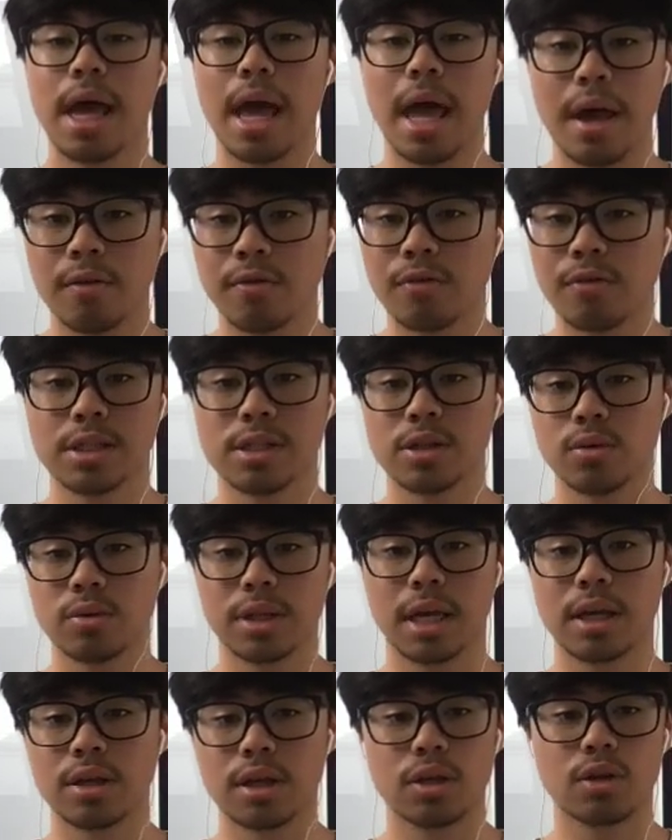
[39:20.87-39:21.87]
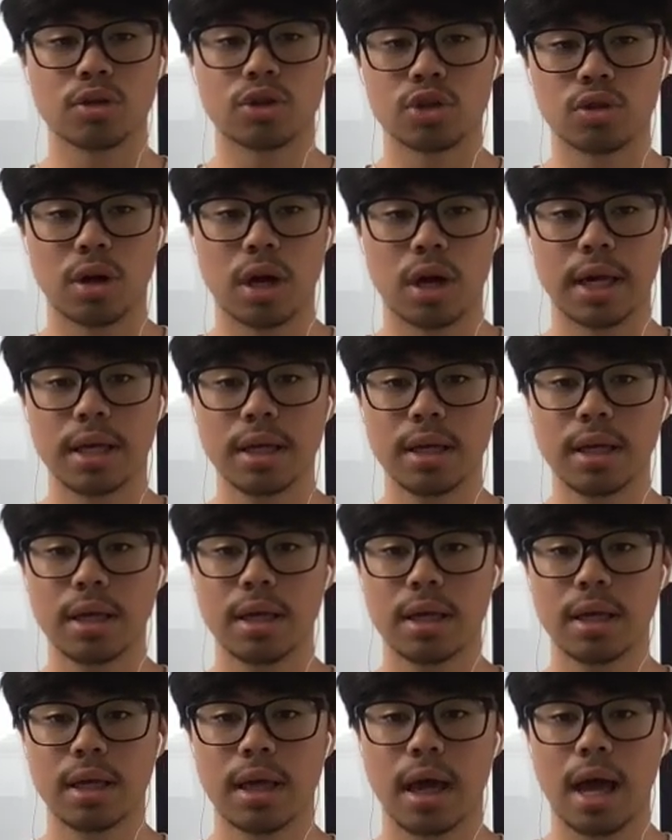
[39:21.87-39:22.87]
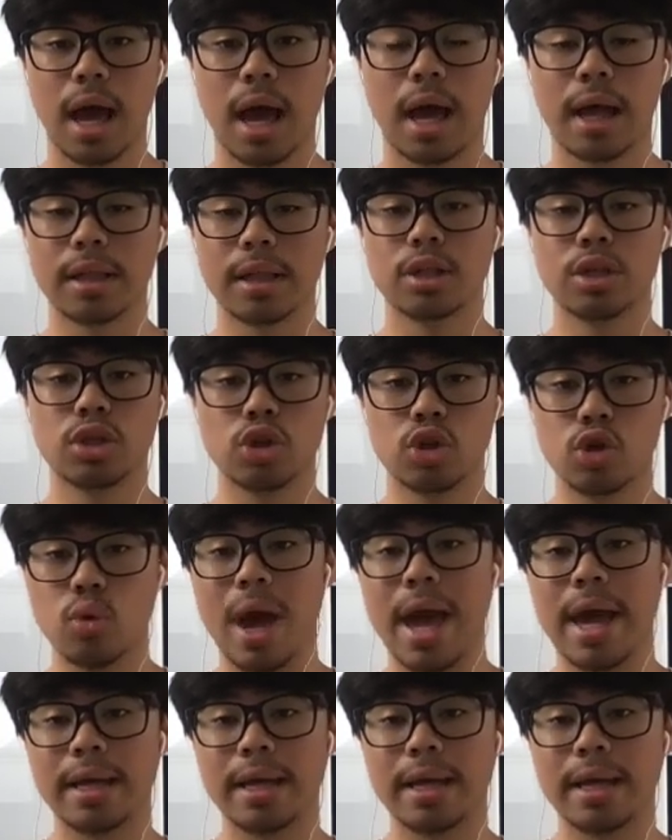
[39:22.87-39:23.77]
every single day that you're trying. And you